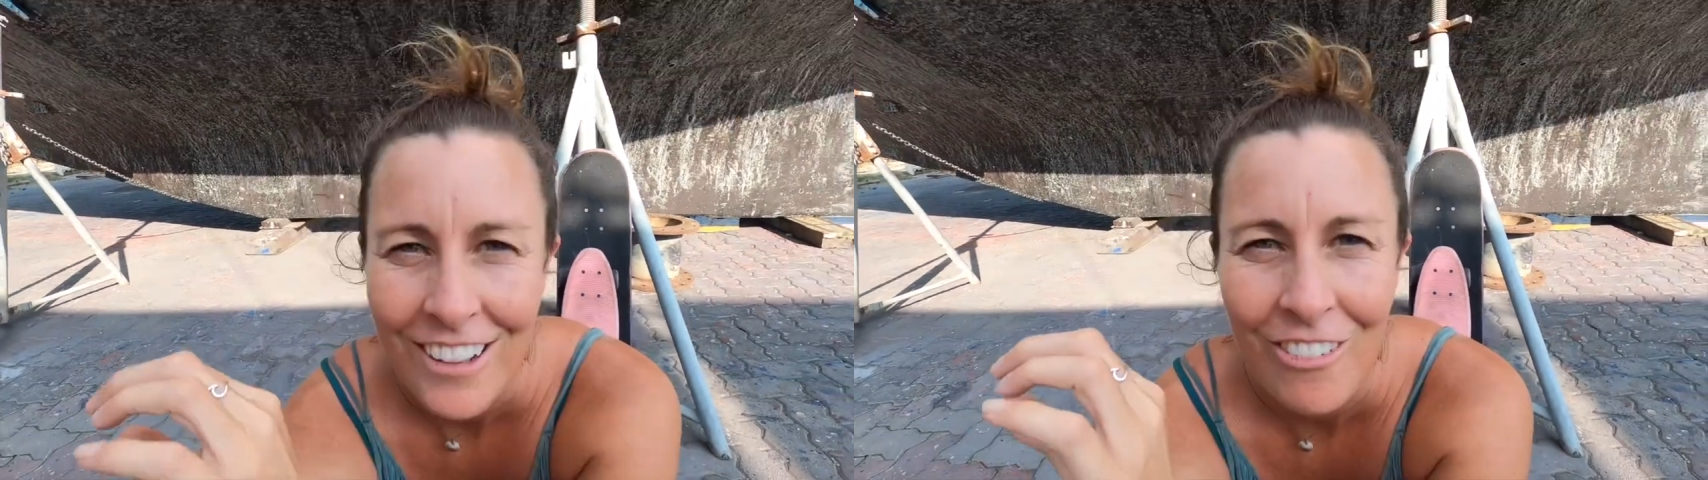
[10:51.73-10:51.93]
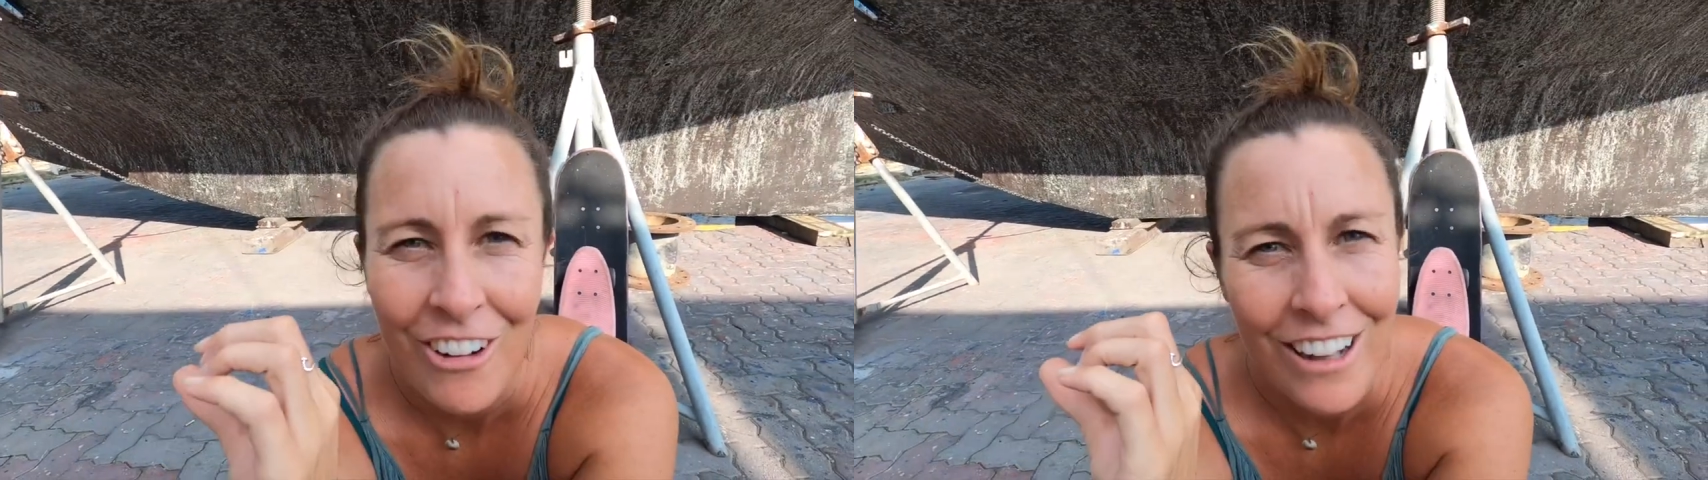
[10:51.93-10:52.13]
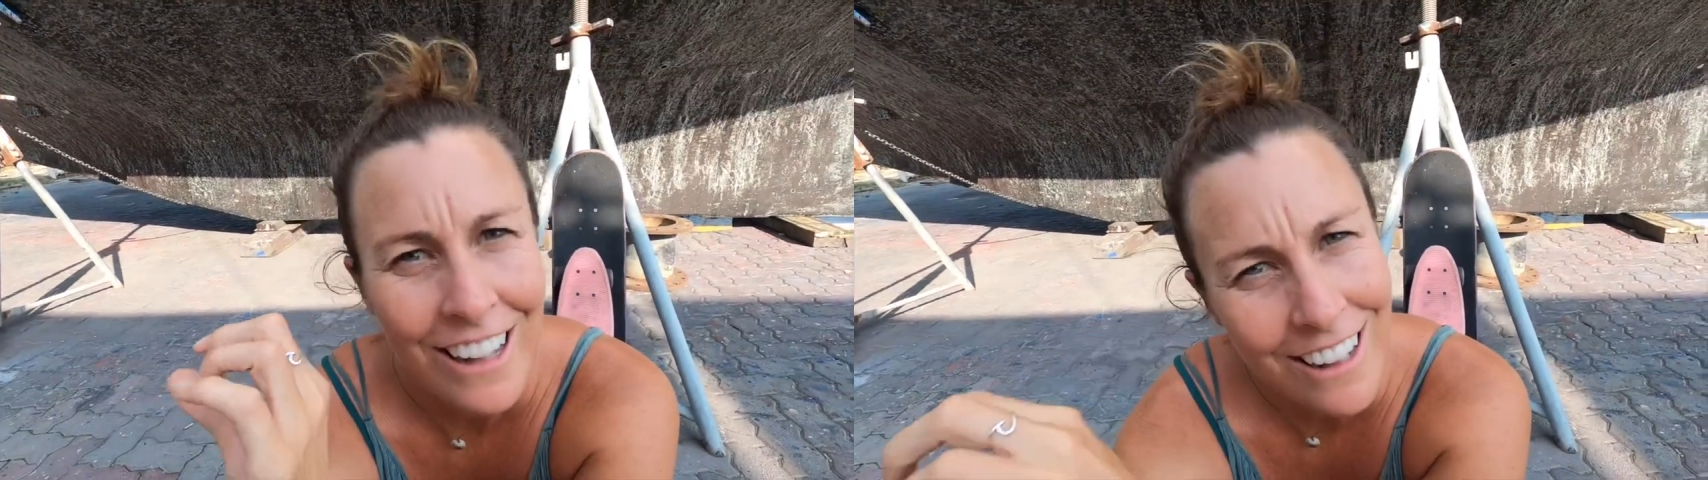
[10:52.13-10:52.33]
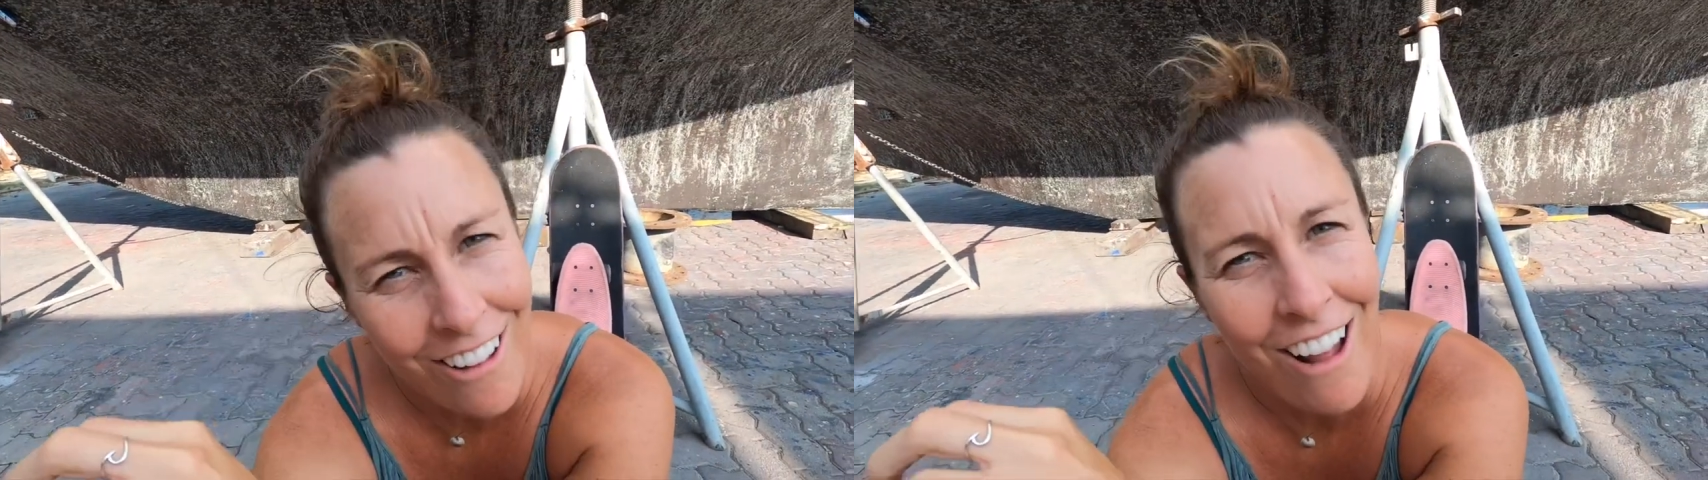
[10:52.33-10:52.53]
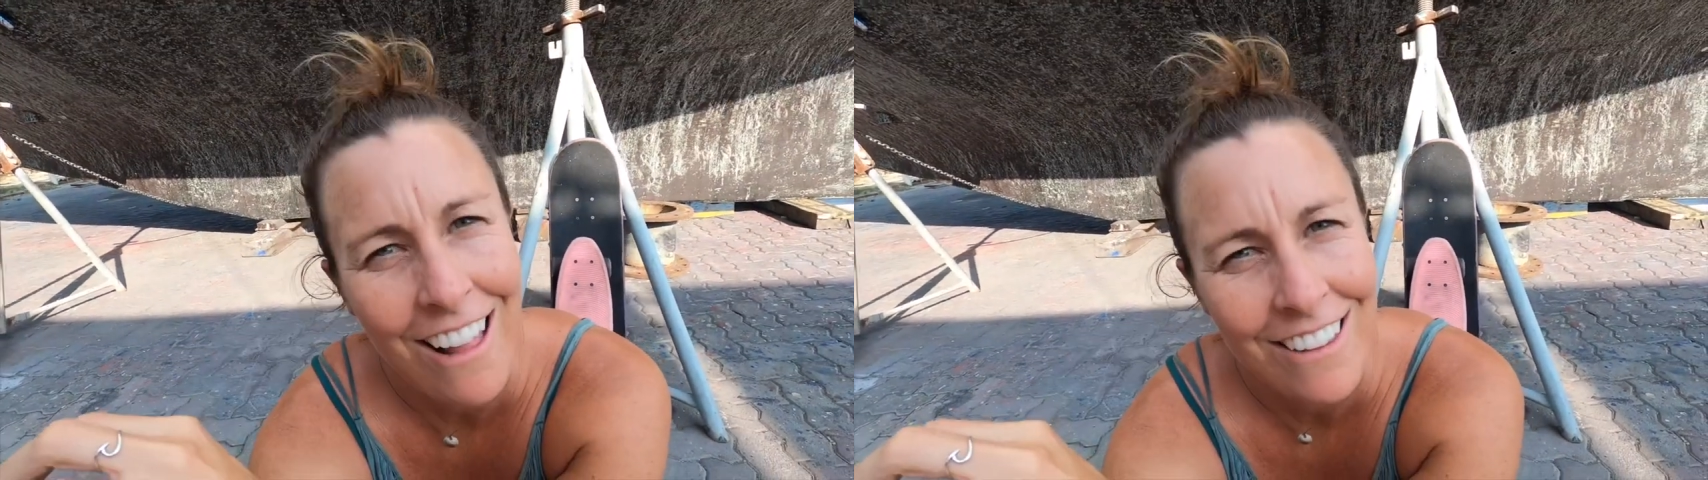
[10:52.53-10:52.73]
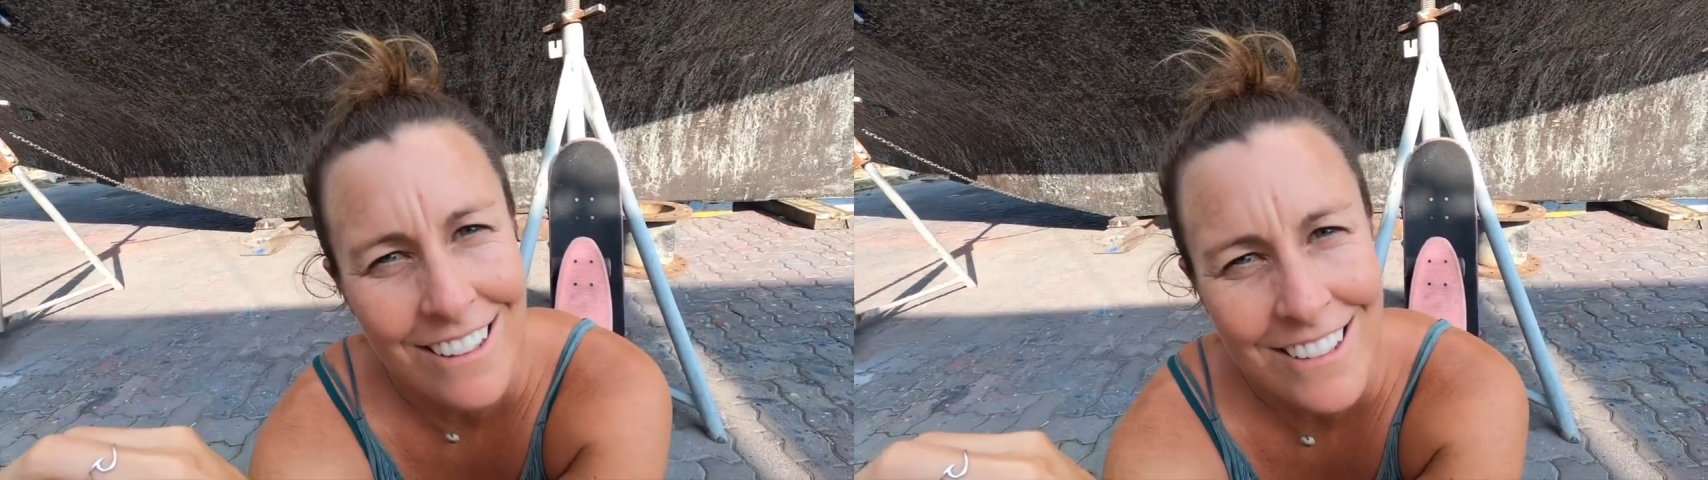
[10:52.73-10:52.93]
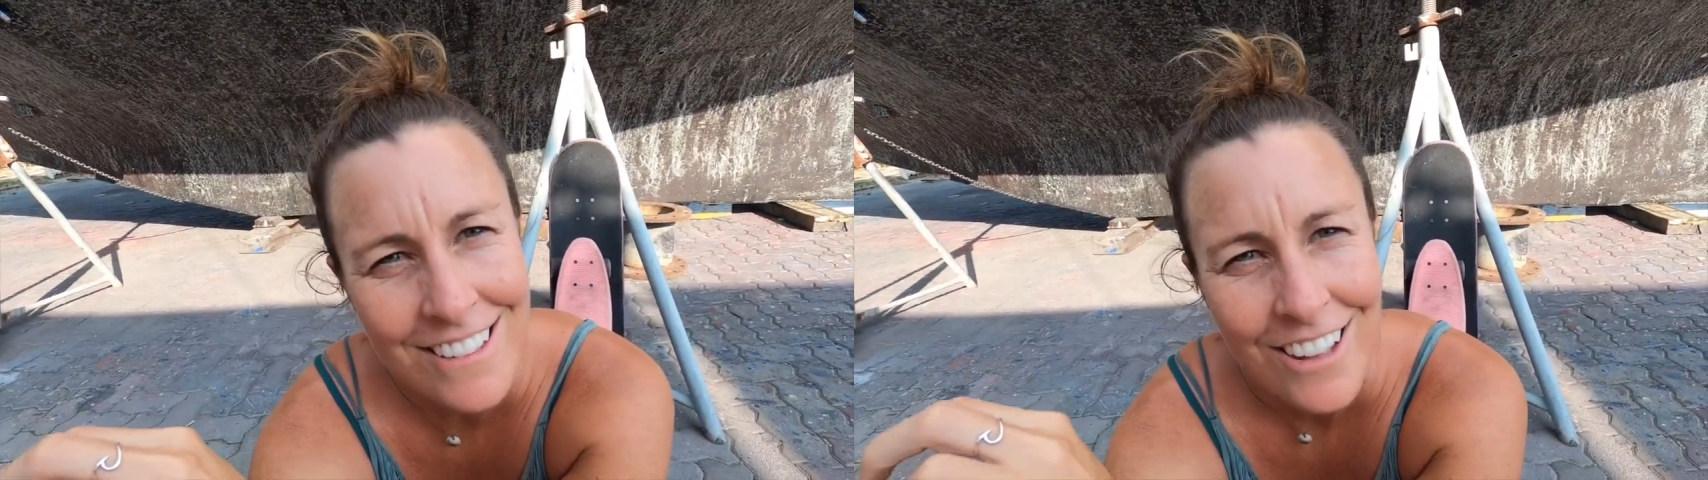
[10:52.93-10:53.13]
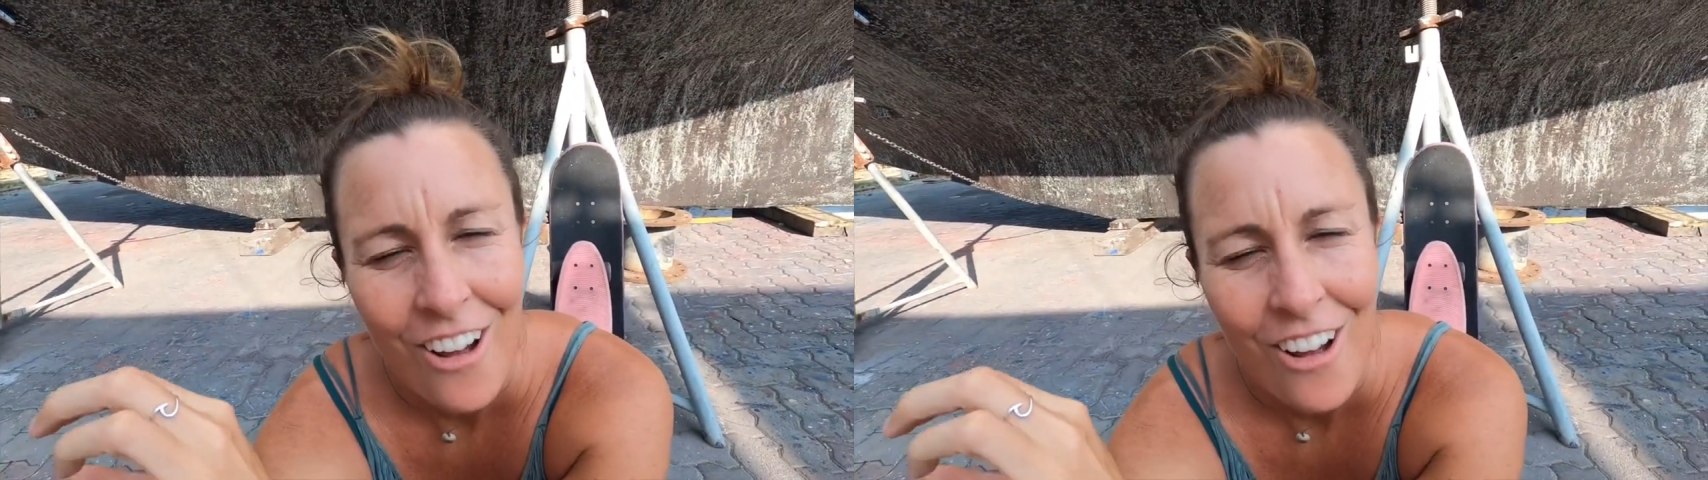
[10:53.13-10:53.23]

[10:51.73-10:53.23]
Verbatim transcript: We're on a little island